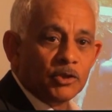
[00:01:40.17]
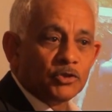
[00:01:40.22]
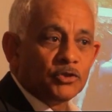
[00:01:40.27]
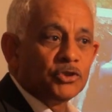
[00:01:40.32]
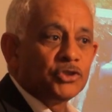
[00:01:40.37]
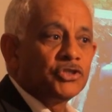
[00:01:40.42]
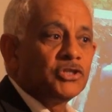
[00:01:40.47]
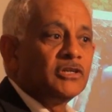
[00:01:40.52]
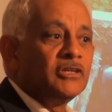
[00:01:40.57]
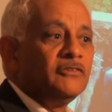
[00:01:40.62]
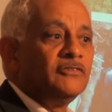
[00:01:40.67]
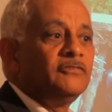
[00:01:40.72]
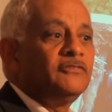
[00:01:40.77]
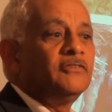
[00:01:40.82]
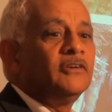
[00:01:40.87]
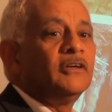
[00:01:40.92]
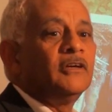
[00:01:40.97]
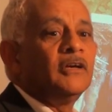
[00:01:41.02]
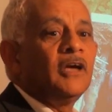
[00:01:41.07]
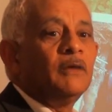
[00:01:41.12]
Dr.
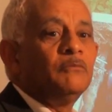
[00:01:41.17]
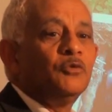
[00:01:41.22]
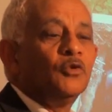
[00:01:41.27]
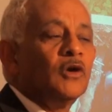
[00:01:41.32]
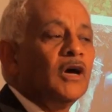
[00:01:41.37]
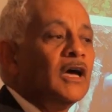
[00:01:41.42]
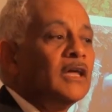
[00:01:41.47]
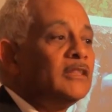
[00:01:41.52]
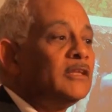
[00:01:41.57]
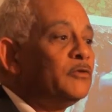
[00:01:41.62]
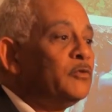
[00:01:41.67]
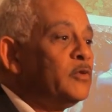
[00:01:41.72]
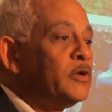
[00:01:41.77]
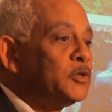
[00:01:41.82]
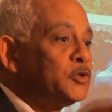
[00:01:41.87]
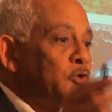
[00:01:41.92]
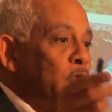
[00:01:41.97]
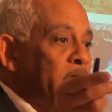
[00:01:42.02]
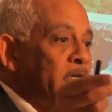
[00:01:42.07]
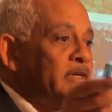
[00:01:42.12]
Sharif Abdul Qadir, we
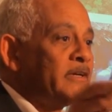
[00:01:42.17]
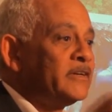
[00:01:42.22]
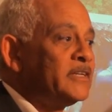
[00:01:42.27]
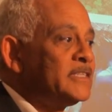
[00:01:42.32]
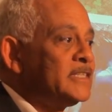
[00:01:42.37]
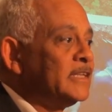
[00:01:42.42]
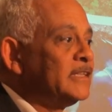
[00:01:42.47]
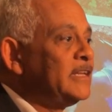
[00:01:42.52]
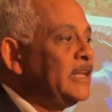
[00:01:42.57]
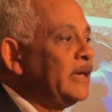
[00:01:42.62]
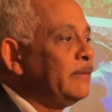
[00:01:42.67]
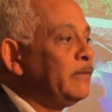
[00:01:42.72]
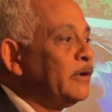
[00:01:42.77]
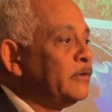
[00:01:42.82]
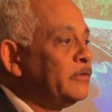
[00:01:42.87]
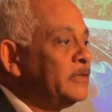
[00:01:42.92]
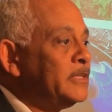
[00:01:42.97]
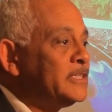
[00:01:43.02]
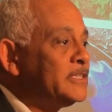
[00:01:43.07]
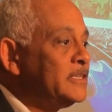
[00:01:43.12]
were talking recently
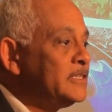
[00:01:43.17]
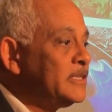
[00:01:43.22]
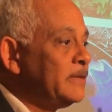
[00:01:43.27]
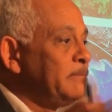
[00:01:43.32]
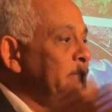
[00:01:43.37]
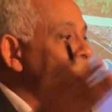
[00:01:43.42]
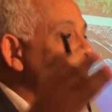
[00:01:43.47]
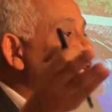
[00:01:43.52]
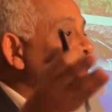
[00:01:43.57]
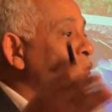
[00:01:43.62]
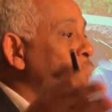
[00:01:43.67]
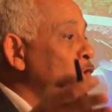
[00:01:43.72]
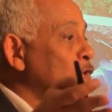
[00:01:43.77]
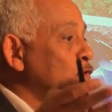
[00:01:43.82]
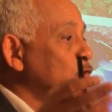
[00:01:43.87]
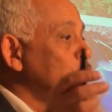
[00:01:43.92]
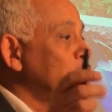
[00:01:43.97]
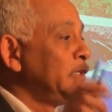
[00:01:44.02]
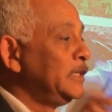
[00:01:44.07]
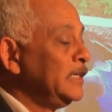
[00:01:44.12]
about this. He's a medical
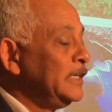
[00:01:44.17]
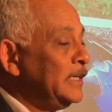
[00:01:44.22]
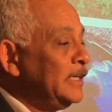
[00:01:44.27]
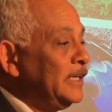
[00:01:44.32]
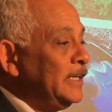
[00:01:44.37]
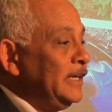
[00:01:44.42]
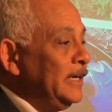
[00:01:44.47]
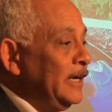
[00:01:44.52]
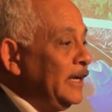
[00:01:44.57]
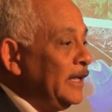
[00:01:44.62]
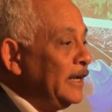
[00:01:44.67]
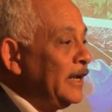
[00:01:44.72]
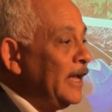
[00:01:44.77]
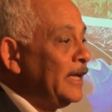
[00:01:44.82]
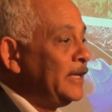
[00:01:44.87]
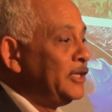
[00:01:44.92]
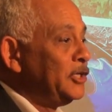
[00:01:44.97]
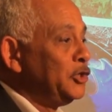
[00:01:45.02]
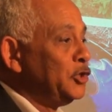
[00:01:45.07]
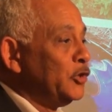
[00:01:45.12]
doctor,
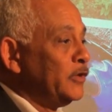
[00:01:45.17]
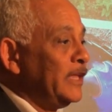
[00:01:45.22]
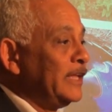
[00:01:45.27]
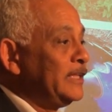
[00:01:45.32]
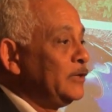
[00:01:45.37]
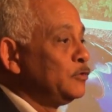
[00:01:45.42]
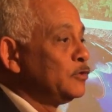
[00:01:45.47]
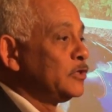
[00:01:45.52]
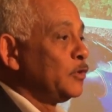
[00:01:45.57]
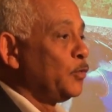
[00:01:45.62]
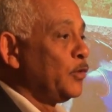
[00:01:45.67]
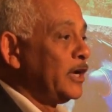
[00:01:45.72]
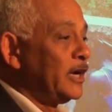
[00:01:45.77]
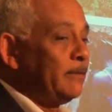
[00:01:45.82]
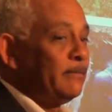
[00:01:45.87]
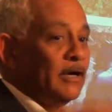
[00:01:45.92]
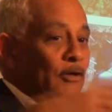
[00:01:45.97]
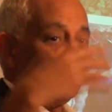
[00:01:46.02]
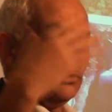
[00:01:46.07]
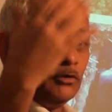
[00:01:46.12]
and I didn't know that he was
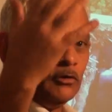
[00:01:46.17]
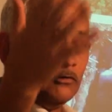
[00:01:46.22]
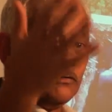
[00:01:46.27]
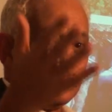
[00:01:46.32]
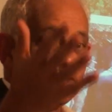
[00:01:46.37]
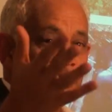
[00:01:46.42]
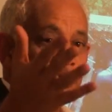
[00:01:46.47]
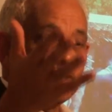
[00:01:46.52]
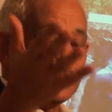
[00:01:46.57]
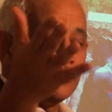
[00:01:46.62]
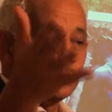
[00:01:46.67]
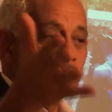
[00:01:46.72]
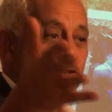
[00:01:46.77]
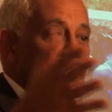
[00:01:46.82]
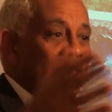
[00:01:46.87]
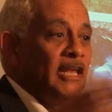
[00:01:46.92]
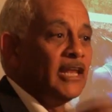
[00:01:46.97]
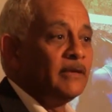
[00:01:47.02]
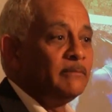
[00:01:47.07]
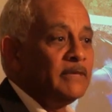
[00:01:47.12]
aware about all of this, but he
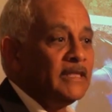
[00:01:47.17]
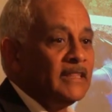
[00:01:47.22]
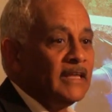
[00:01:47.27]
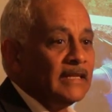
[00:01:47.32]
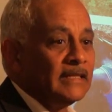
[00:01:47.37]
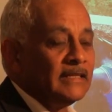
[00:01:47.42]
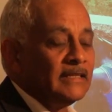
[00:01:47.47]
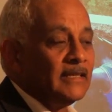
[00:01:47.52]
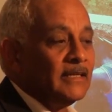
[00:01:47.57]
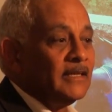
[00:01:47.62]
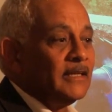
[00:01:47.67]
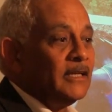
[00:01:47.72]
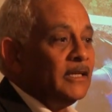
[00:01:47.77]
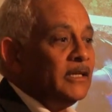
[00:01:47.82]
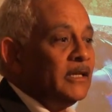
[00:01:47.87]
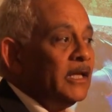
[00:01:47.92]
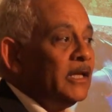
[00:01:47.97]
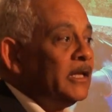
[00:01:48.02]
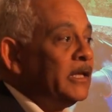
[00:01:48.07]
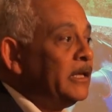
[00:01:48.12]
was telling me that
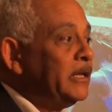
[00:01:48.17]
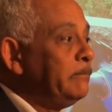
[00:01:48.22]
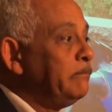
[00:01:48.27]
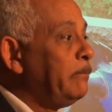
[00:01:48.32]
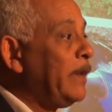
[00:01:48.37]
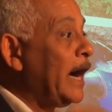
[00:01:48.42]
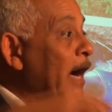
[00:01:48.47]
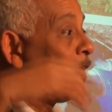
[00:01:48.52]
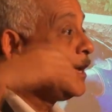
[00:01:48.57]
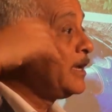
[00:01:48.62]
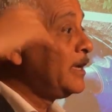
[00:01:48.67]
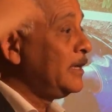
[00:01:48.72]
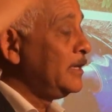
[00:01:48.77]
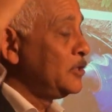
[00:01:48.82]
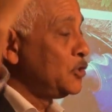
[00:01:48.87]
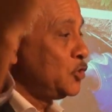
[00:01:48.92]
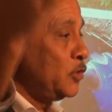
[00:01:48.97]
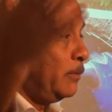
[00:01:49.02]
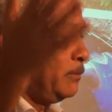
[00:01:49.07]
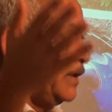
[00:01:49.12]
back
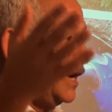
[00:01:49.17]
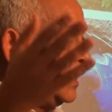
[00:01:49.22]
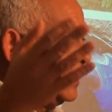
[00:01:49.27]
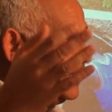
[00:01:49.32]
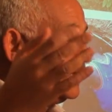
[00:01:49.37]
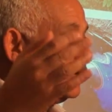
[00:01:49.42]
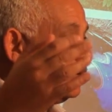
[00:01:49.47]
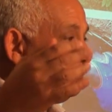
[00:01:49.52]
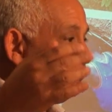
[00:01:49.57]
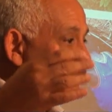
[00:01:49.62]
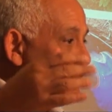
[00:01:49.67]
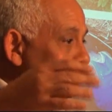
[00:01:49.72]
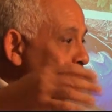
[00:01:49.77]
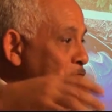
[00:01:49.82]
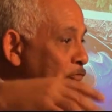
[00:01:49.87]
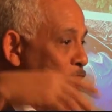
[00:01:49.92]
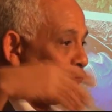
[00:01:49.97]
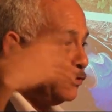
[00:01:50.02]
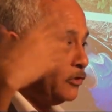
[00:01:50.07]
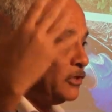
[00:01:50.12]
in Somalia,
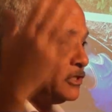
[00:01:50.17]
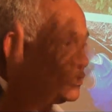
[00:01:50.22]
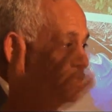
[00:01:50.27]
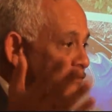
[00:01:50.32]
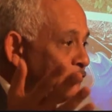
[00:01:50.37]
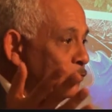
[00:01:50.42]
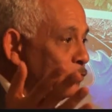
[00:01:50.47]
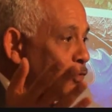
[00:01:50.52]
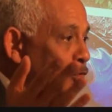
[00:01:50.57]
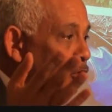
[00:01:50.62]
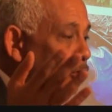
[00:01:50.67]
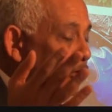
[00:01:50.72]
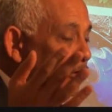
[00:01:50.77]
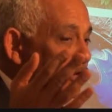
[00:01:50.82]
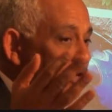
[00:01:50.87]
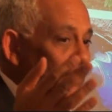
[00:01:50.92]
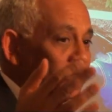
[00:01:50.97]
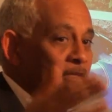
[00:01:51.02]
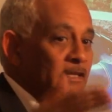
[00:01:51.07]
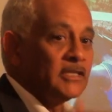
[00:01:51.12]
before the civil war,
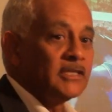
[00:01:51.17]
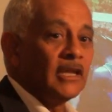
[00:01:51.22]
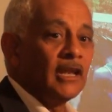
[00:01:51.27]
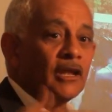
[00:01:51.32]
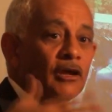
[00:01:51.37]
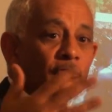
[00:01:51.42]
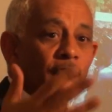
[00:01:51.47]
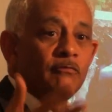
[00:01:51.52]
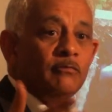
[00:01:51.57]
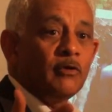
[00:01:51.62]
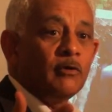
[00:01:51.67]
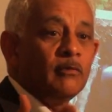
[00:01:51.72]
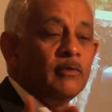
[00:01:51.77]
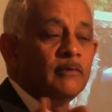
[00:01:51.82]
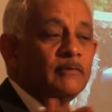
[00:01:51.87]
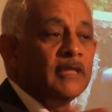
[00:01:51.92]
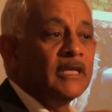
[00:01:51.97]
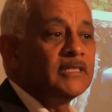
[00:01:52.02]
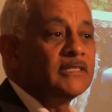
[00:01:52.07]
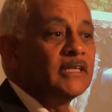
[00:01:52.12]
there's a lot of
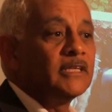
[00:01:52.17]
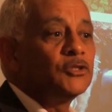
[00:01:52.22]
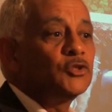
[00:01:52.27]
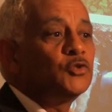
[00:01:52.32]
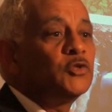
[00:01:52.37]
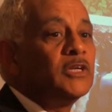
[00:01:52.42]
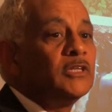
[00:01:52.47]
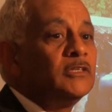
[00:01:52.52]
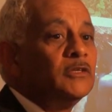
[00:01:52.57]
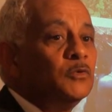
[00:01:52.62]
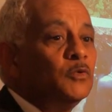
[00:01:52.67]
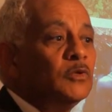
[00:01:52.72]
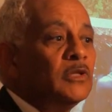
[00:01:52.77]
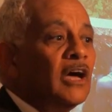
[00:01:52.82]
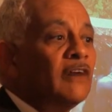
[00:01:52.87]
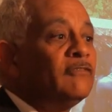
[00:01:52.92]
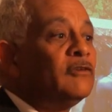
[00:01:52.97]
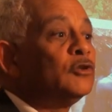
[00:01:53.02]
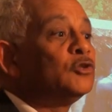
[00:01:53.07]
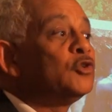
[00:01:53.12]
problem that's associated
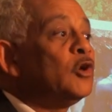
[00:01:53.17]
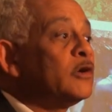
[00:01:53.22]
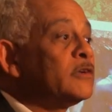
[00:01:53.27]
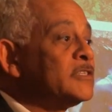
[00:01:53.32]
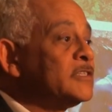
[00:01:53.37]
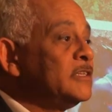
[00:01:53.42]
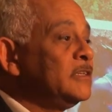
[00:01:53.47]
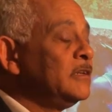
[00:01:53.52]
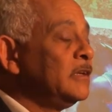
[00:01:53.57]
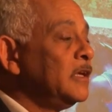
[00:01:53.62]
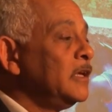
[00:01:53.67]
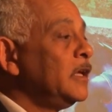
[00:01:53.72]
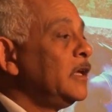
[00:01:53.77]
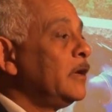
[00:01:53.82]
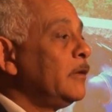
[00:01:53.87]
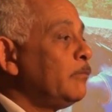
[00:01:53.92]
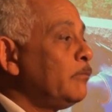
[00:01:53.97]
with aflatoxin